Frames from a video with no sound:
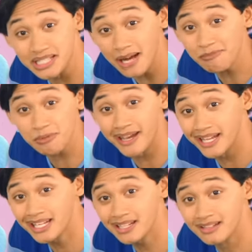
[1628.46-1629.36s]
stopped
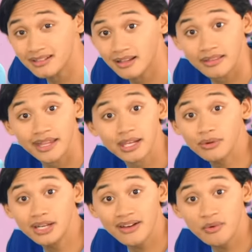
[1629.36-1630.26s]
painting, then you
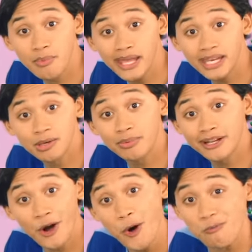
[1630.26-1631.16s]
wouldn't have a painting to
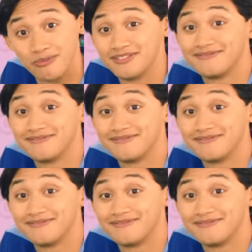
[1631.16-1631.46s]
bring home.